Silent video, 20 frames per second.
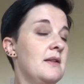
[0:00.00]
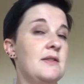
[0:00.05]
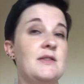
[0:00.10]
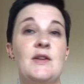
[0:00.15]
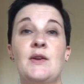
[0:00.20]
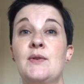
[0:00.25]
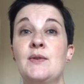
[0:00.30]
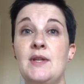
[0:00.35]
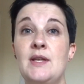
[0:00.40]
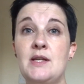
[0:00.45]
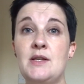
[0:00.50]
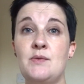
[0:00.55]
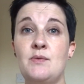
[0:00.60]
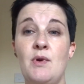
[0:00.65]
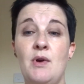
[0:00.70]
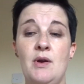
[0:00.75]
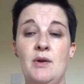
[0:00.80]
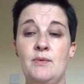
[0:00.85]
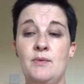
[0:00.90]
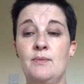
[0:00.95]
So that's
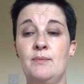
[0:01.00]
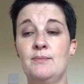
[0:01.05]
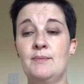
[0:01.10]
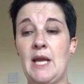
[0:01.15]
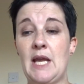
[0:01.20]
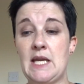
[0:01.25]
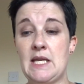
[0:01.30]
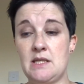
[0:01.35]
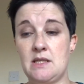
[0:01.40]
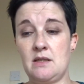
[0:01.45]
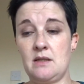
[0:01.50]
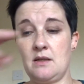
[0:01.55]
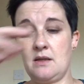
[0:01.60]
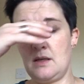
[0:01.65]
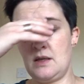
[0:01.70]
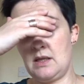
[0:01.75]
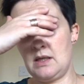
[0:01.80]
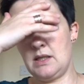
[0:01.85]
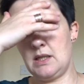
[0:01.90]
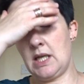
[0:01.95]
what I made
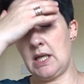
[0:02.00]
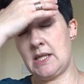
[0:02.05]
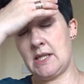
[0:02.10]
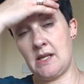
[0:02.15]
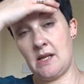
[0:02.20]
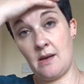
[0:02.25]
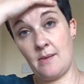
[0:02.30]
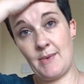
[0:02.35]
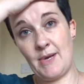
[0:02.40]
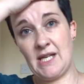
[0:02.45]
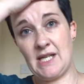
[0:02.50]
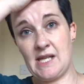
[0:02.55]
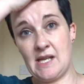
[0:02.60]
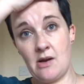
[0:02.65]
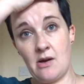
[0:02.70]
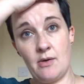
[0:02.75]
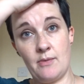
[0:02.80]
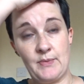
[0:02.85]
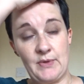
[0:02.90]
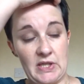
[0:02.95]
last night. I made
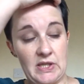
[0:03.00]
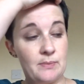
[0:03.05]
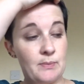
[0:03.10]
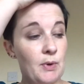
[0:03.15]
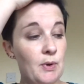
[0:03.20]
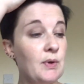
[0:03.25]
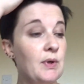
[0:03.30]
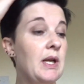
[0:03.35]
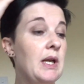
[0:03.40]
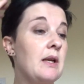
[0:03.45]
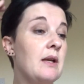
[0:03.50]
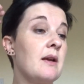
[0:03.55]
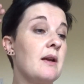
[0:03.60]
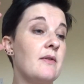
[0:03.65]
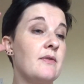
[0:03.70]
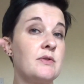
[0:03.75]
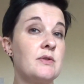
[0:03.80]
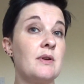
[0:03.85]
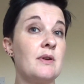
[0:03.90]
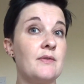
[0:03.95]
the arm this morning
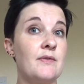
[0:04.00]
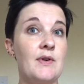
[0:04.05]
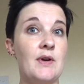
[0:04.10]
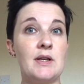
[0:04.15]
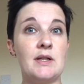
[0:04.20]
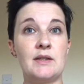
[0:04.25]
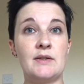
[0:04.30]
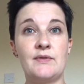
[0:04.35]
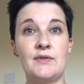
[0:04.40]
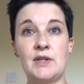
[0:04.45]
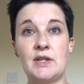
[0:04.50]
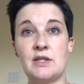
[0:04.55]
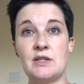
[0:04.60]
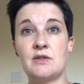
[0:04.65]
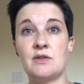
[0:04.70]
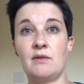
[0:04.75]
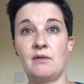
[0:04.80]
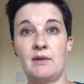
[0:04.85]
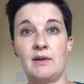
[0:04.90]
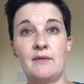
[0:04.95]
after I'd finally
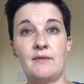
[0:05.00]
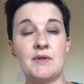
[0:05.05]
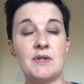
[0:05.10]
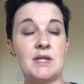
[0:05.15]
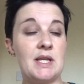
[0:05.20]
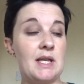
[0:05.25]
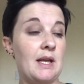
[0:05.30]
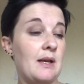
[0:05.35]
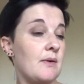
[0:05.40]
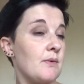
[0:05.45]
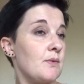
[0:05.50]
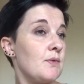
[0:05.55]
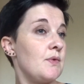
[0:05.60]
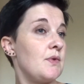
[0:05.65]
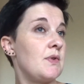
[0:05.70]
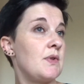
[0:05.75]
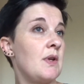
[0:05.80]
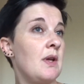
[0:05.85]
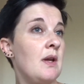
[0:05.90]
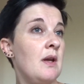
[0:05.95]
finished shorting everything
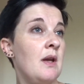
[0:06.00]
else.